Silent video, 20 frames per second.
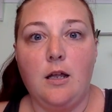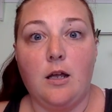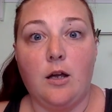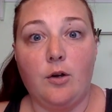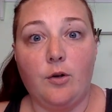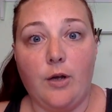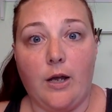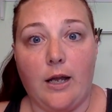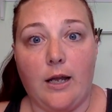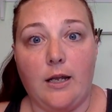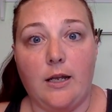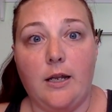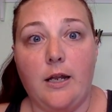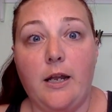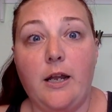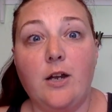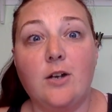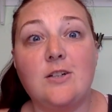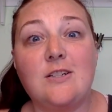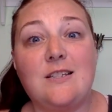Okay,
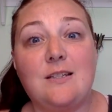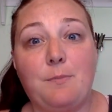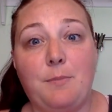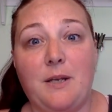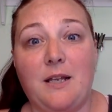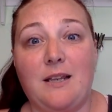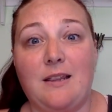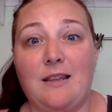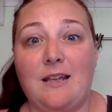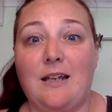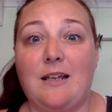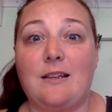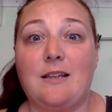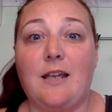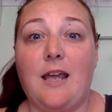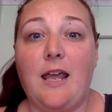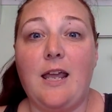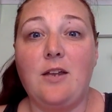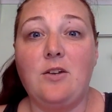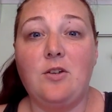here's the big thing.
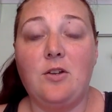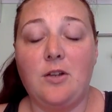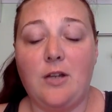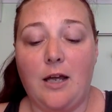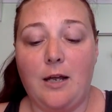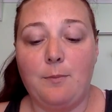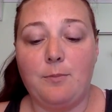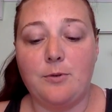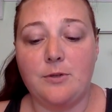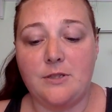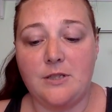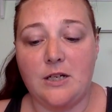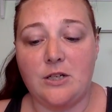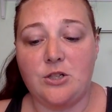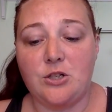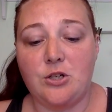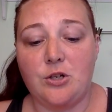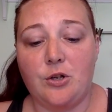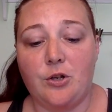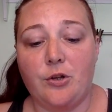The Candlelight
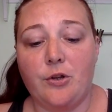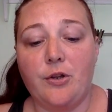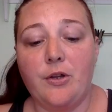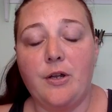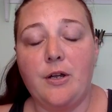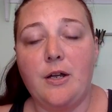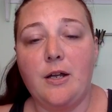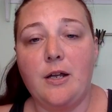Processional